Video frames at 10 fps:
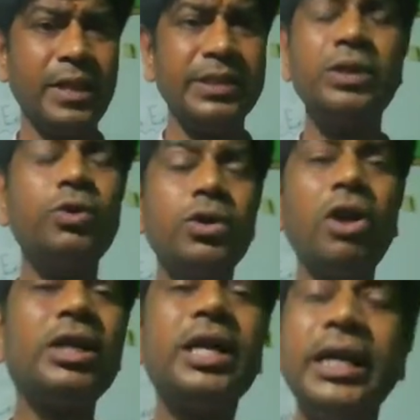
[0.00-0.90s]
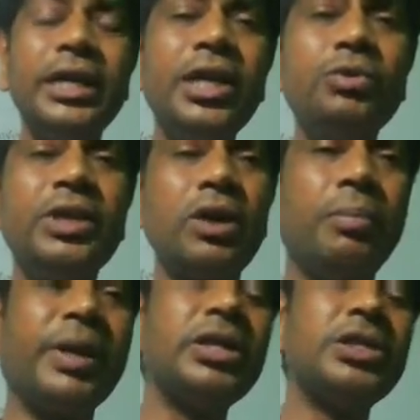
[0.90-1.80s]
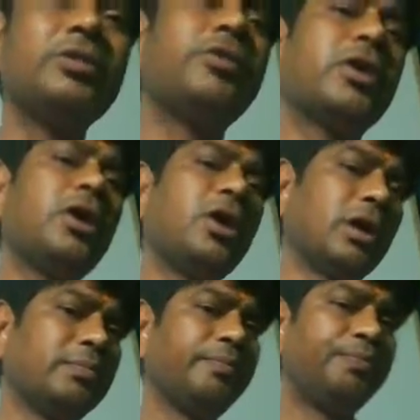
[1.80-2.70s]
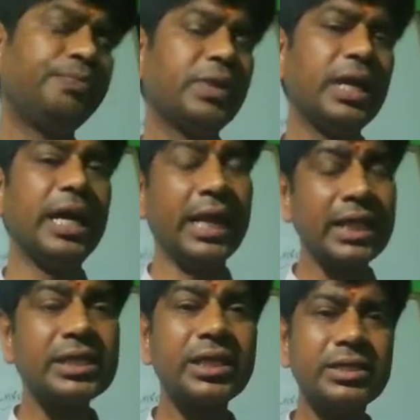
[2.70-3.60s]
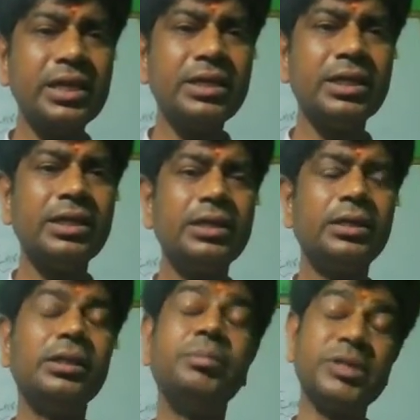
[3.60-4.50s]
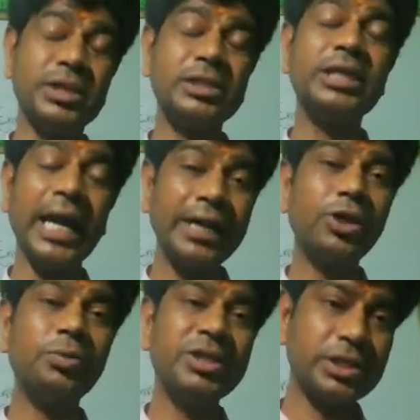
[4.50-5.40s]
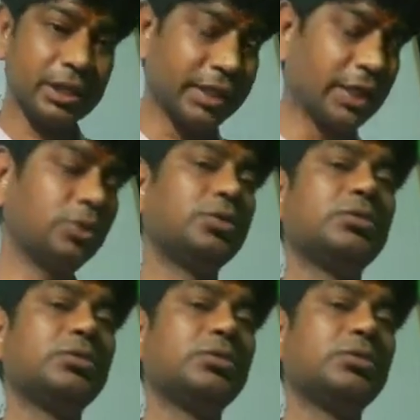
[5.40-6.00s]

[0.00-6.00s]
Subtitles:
They could not continue their operation for long, and as a result the business had to be shut down.